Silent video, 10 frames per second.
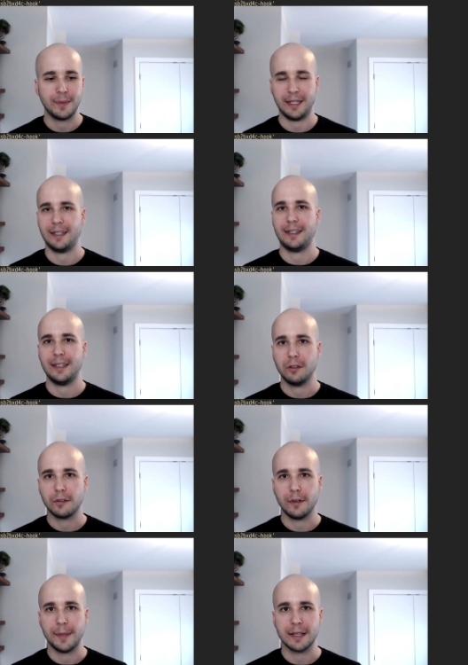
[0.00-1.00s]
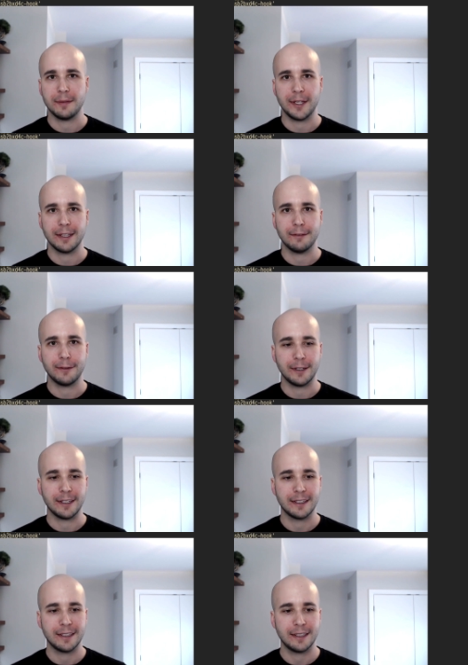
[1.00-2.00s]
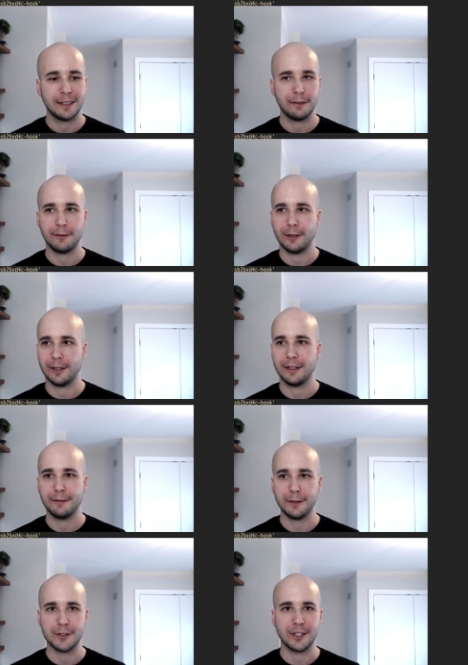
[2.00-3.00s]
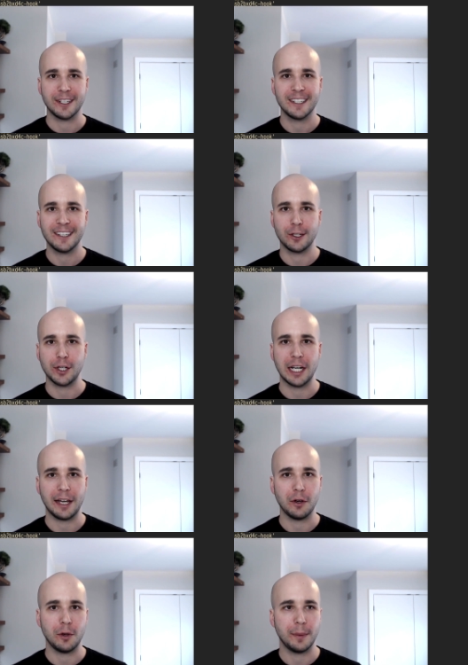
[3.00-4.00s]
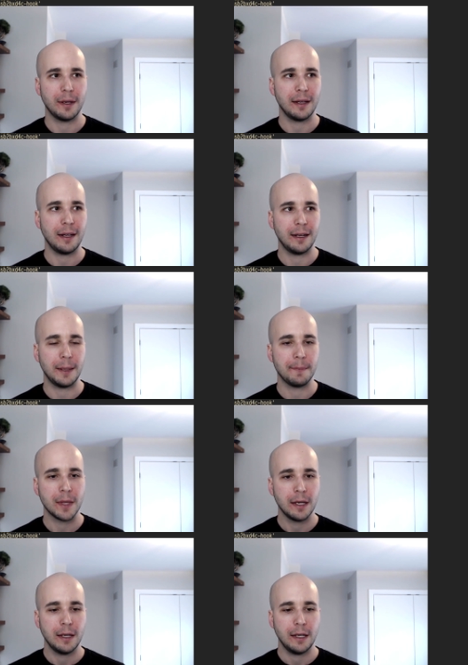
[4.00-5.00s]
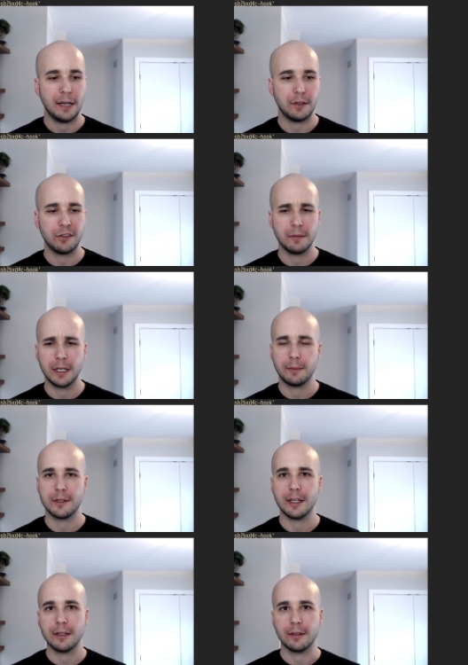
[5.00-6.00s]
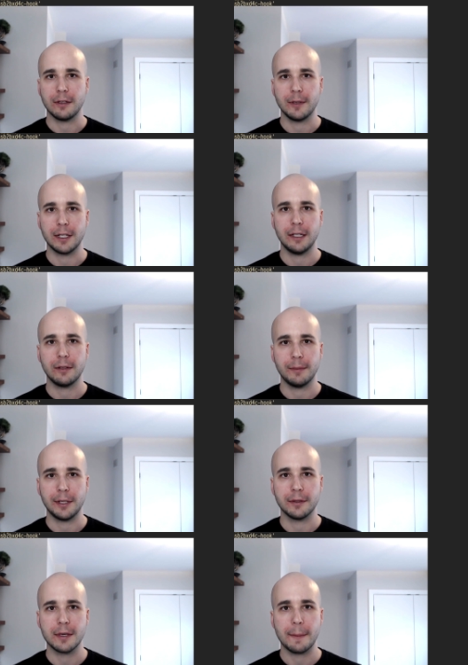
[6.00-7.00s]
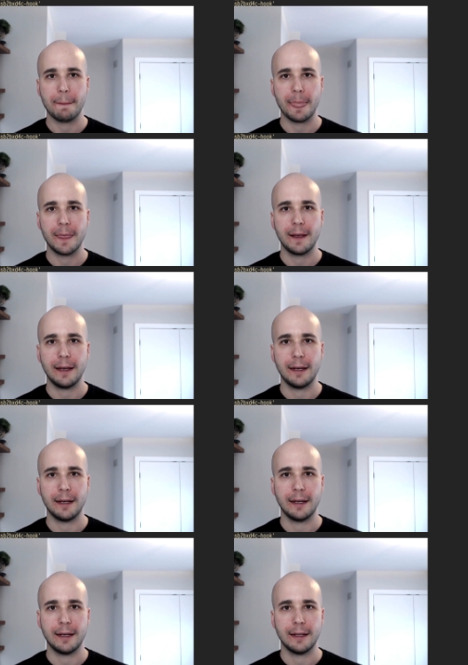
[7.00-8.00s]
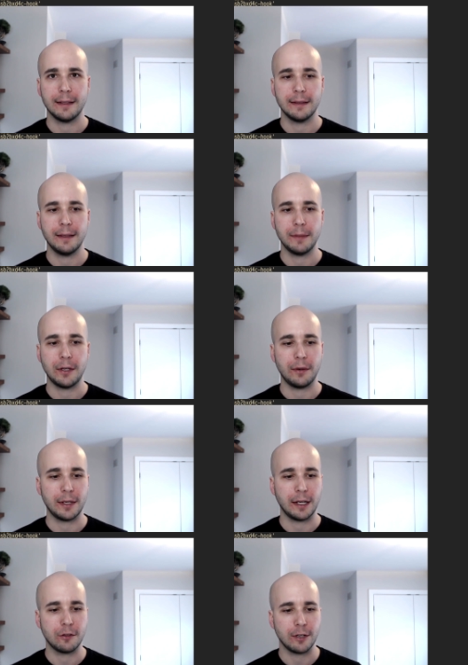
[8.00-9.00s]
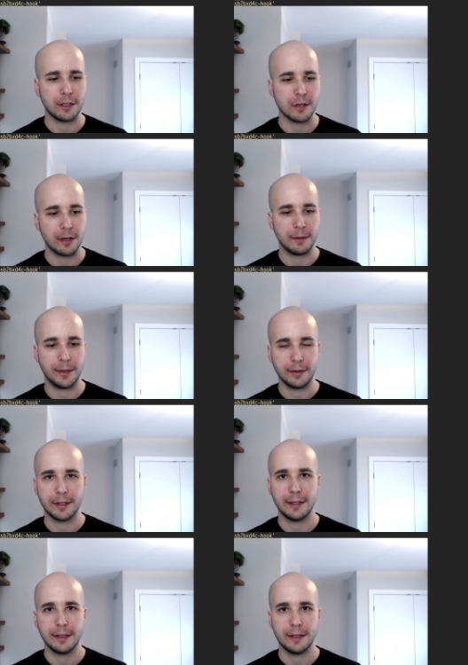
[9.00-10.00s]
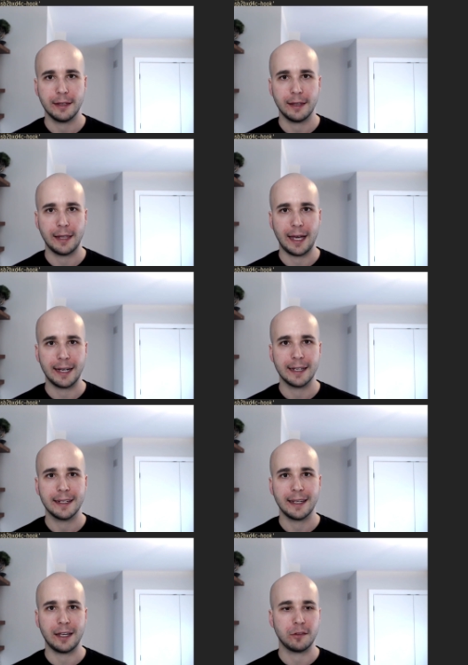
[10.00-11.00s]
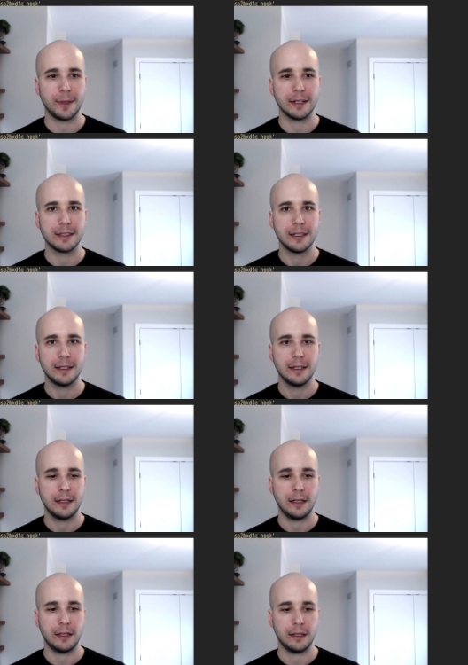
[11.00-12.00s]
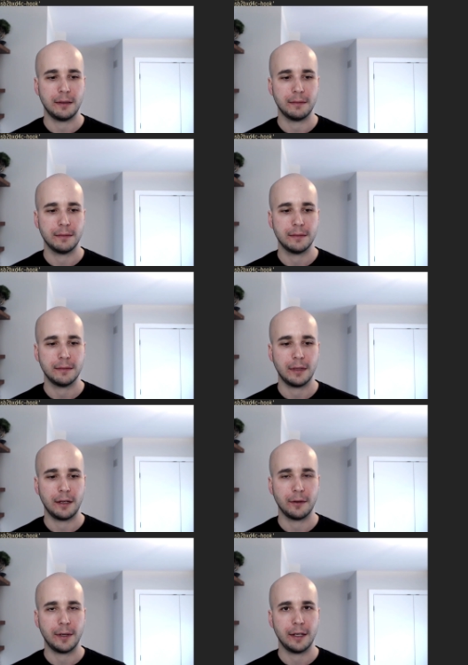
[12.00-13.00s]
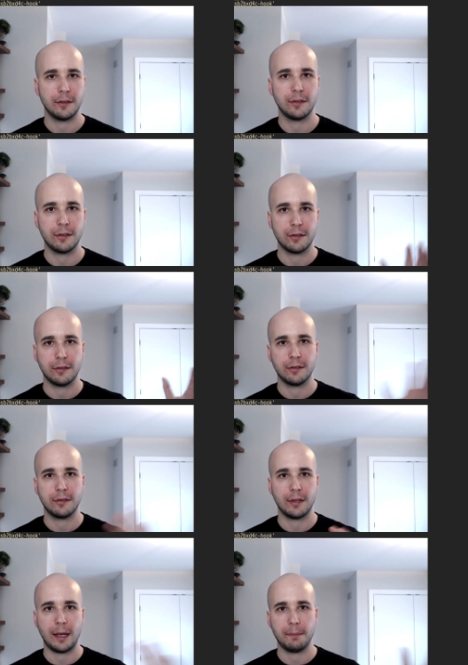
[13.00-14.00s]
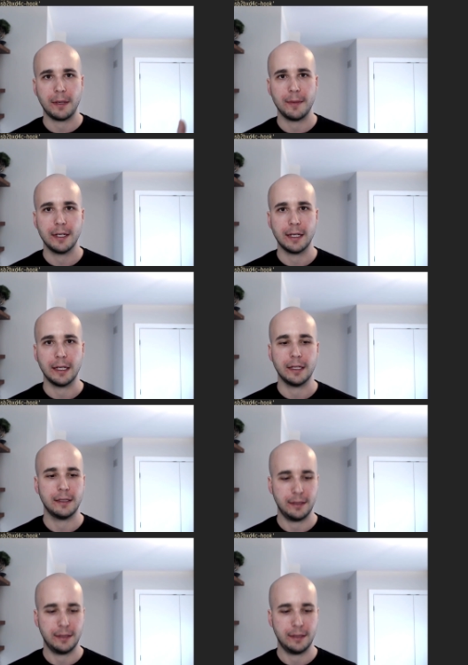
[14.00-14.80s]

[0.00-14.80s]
be a, a useful mental model for for future learning, I hope. Um, if there's something in particular you want to hear about, uh, let me know and I can try to talk about that aspect. Um, otherwise, happy Monday.